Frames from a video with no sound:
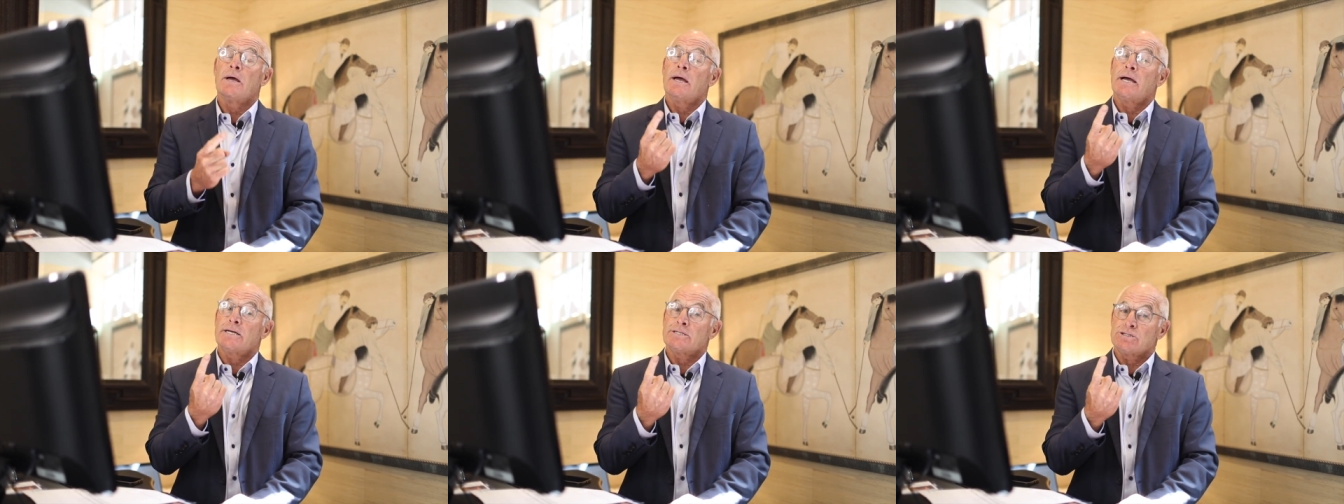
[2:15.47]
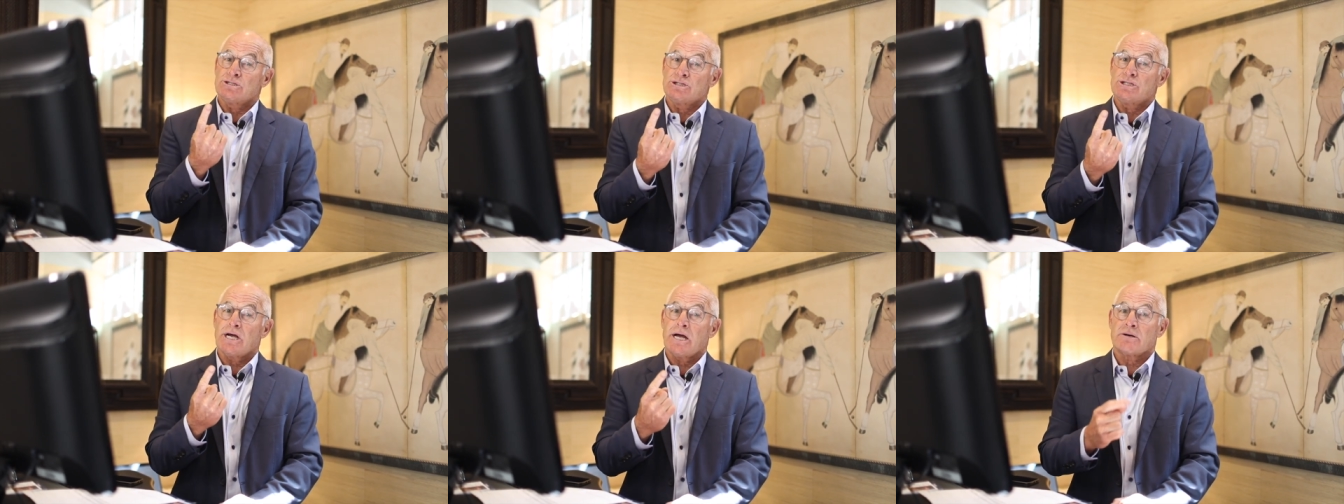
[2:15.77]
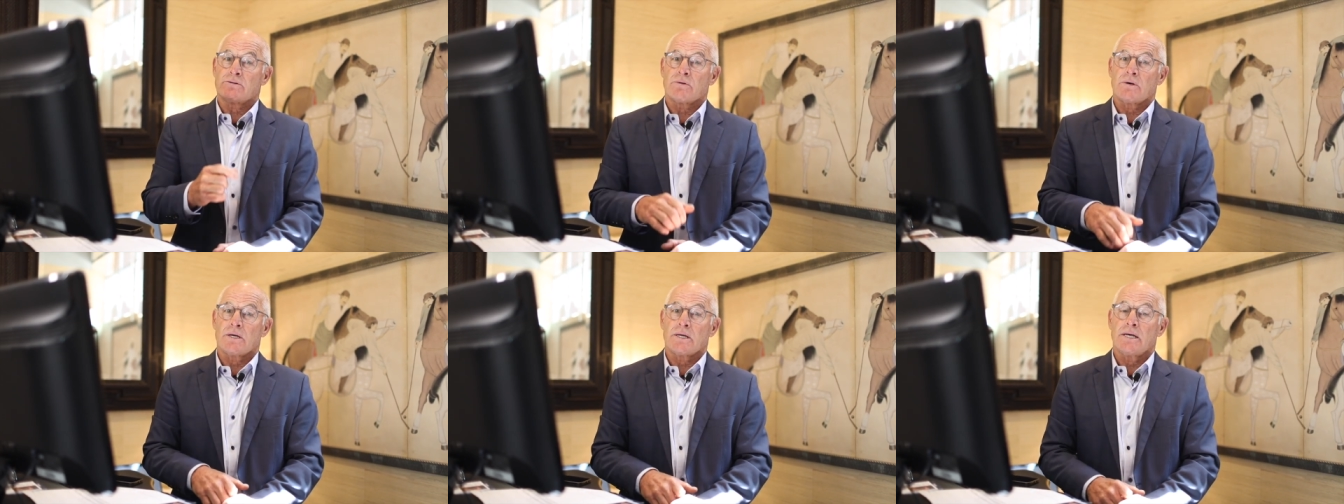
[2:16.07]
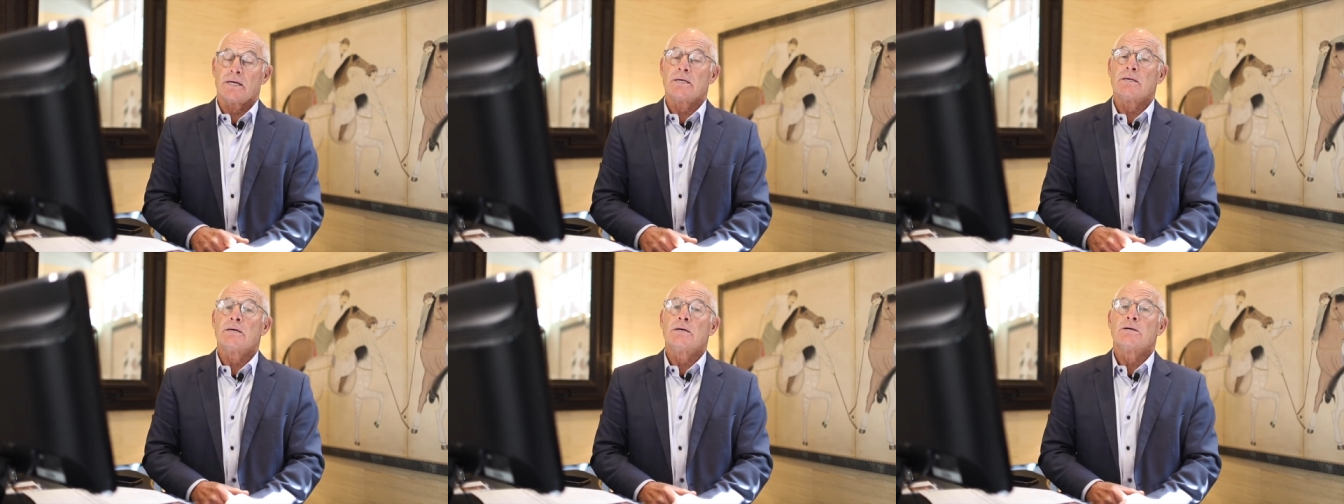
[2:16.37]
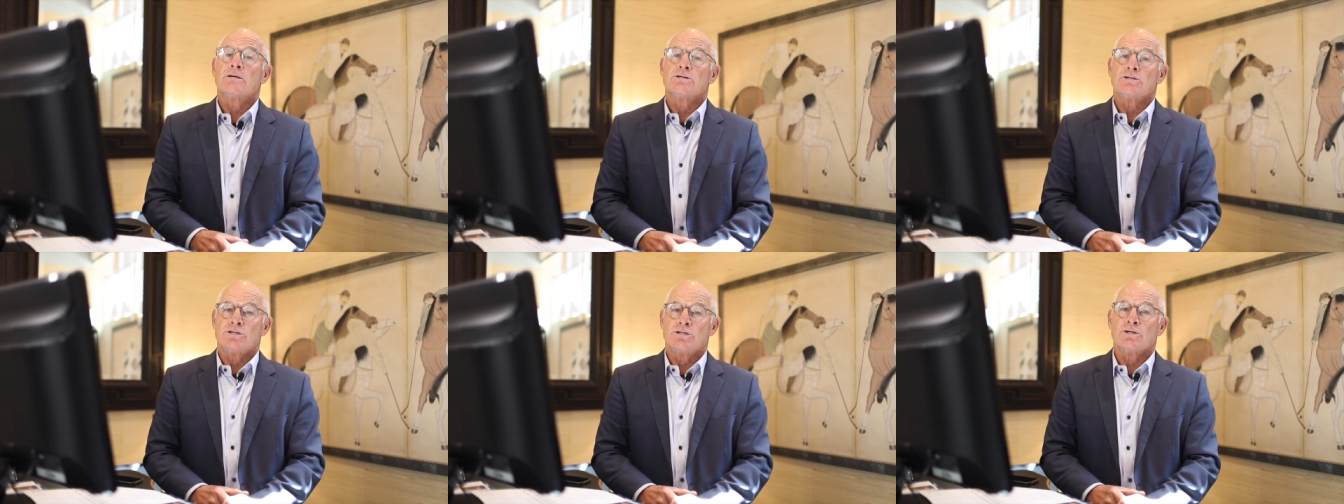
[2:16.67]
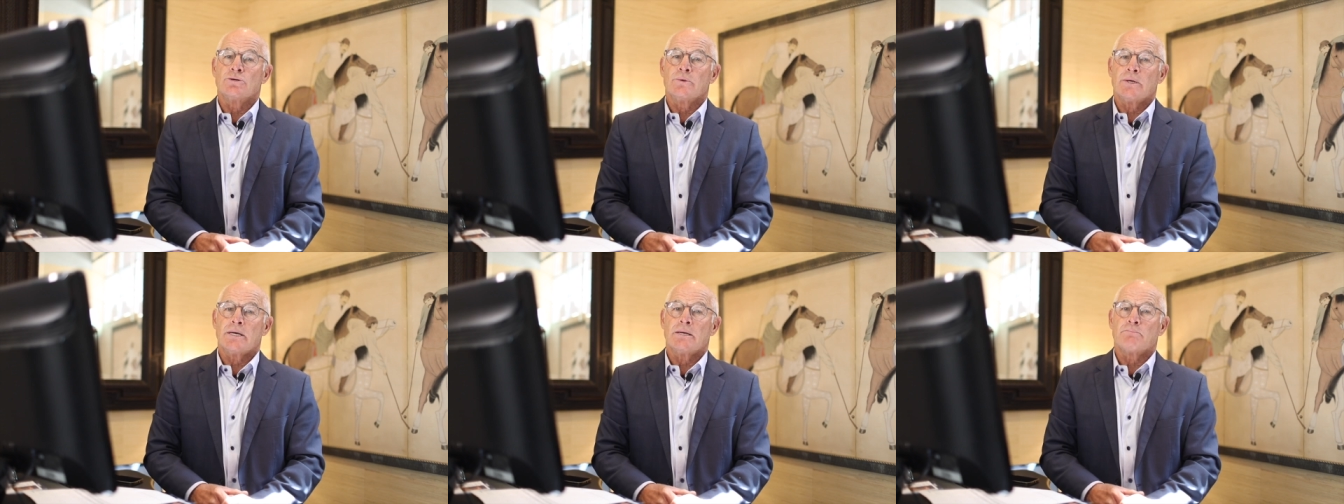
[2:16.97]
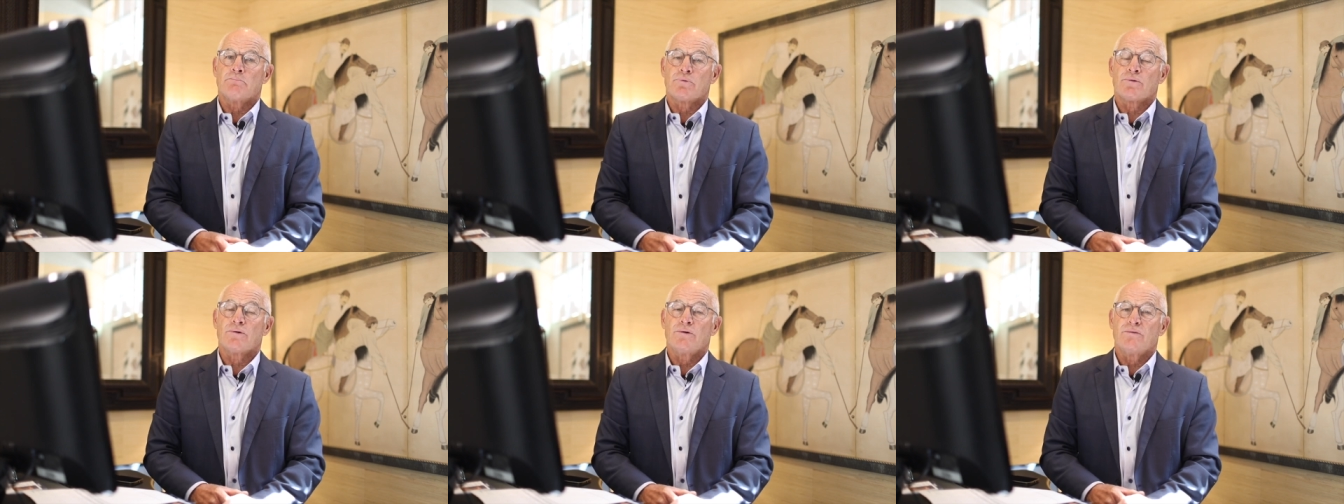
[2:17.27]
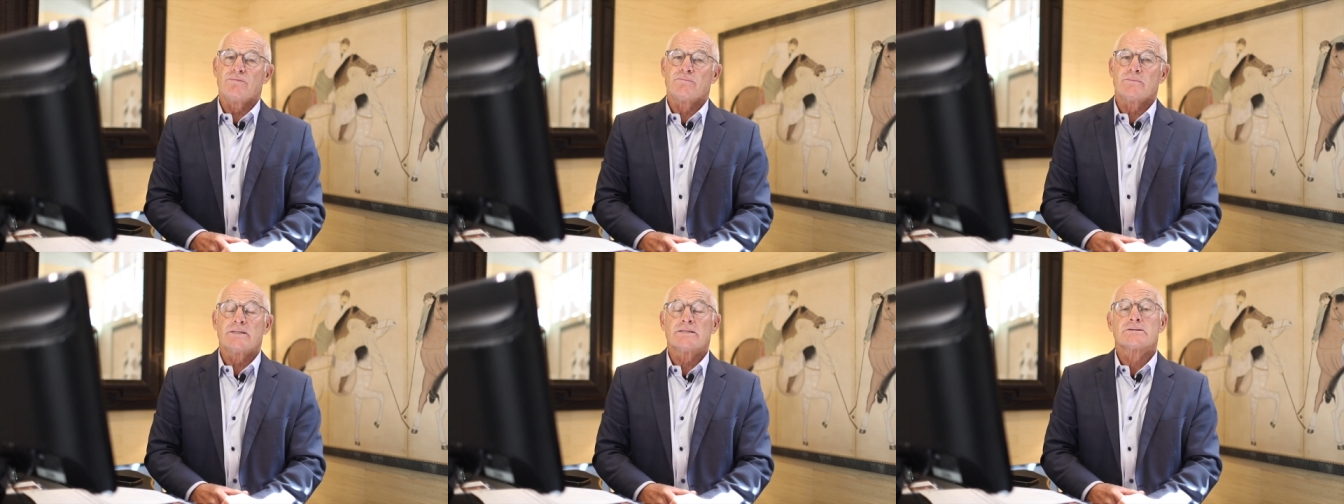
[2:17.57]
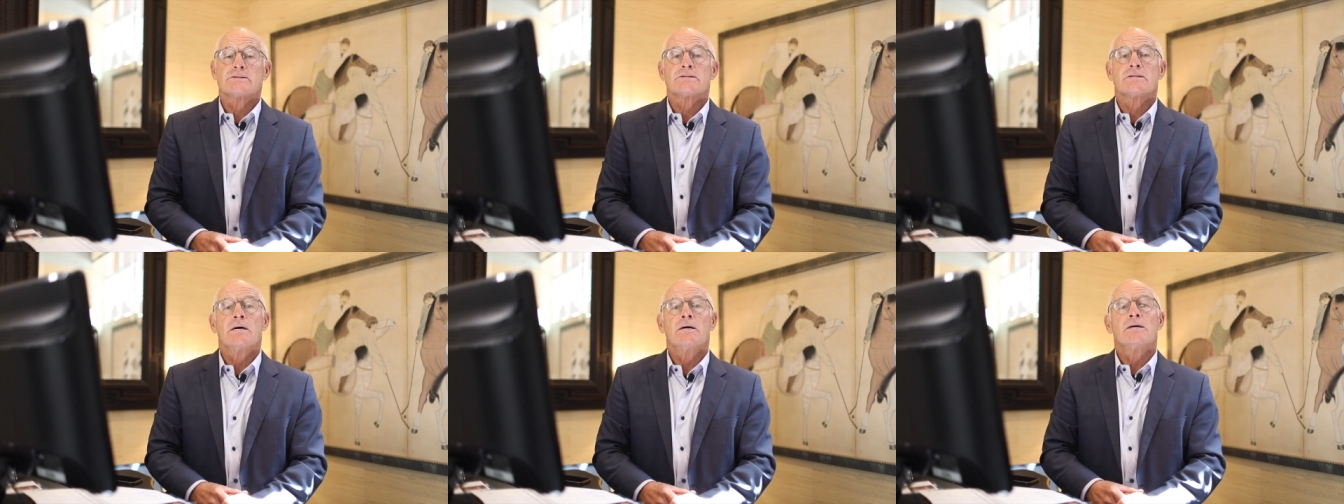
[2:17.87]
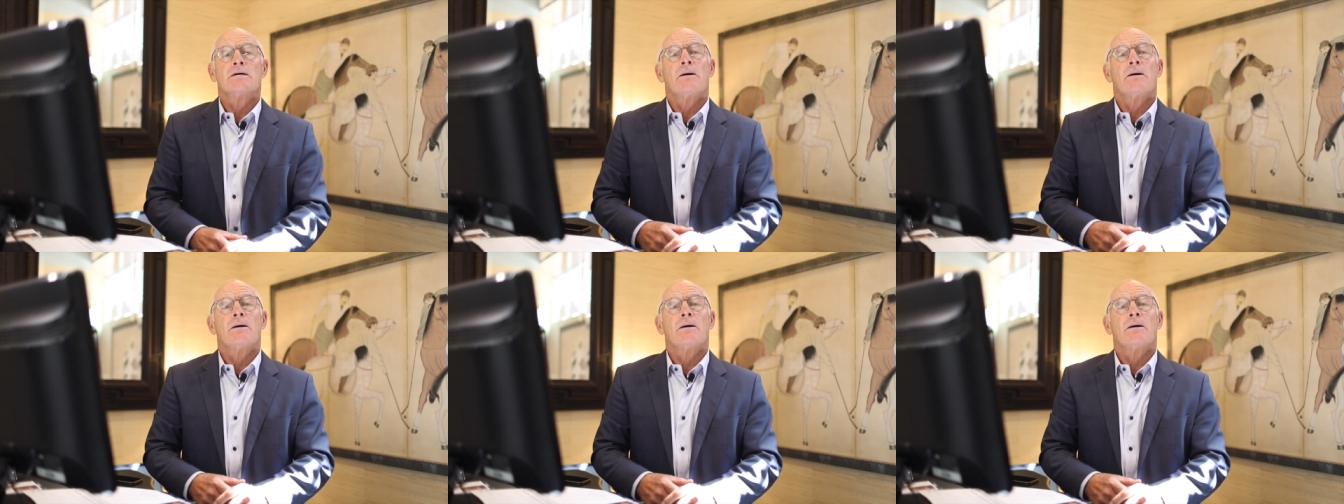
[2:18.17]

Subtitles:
and generally doing improvements.